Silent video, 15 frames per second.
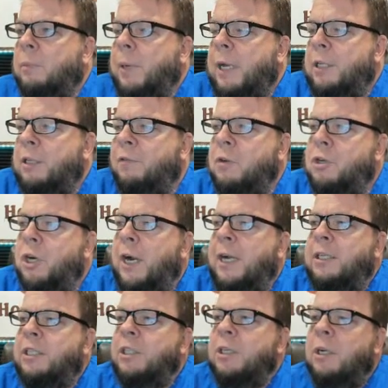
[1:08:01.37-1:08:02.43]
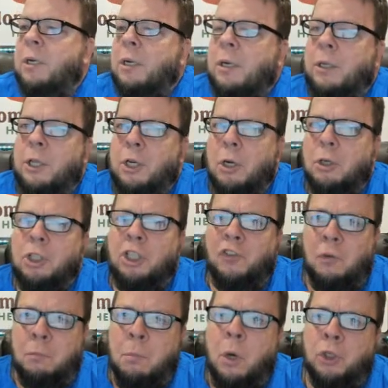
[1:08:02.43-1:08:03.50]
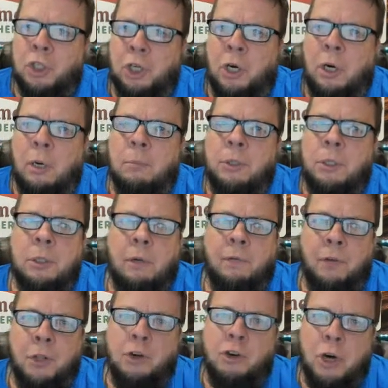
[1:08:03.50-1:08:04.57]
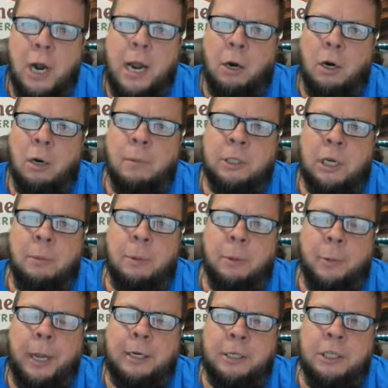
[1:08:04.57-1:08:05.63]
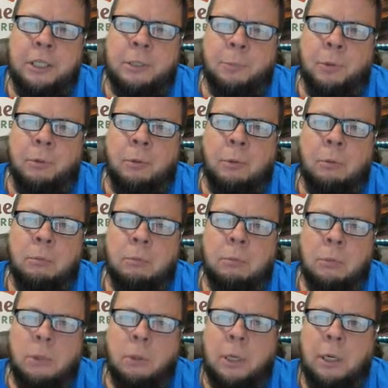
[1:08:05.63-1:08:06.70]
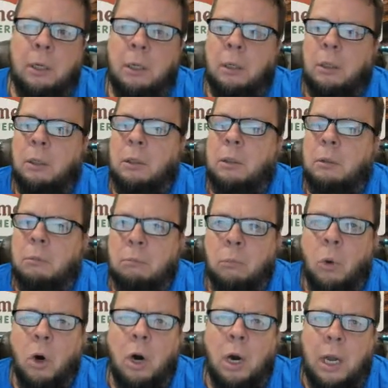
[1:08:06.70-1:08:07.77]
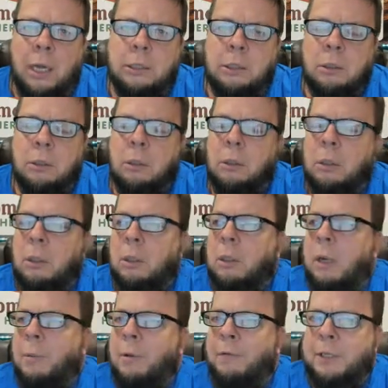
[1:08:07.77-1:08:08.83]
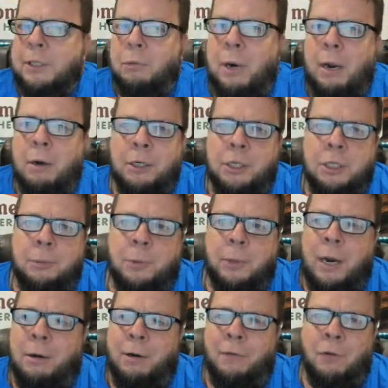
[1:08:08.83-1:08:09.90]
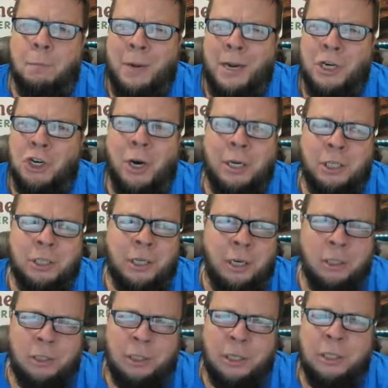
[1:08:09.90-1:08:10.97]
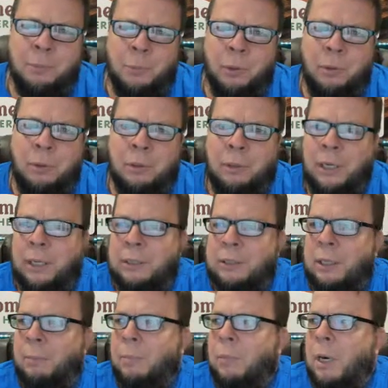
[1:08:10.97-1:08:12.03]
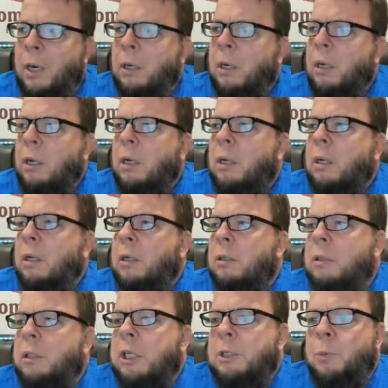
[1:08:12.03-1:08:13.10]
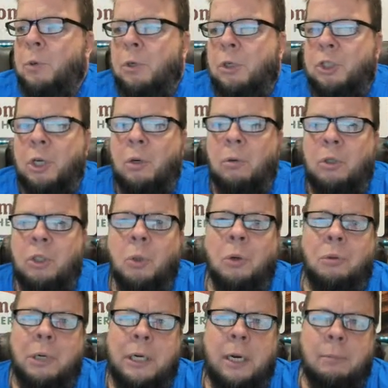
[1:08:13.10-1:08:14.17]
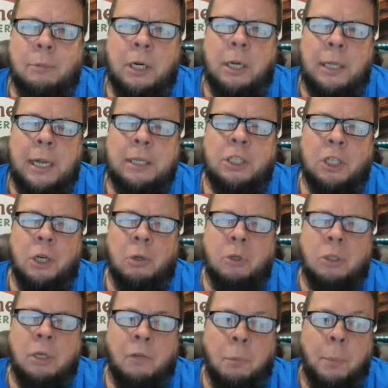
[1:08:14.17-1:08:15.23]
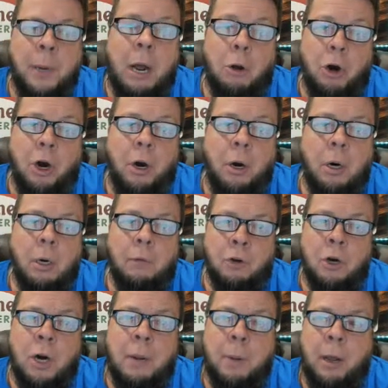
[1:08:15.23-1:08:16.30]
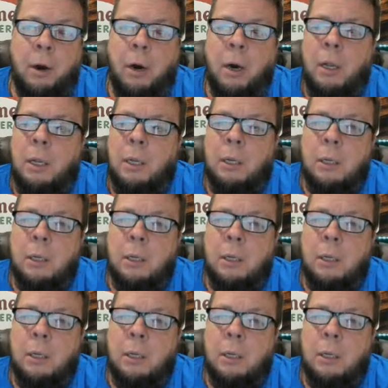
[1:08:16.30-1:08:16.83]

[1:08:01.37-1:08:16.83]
Path to the Future asks, the dosage for most herbs, for the dry herb, is going to be about a teaspoon. Okay, more or less. I mean, if it's around a teaspoon, I don't ever measure. I just get a teaspoon and get it something, right? Teaspoon or so, two or three times a day. That's the dose of the powder, the dry powder.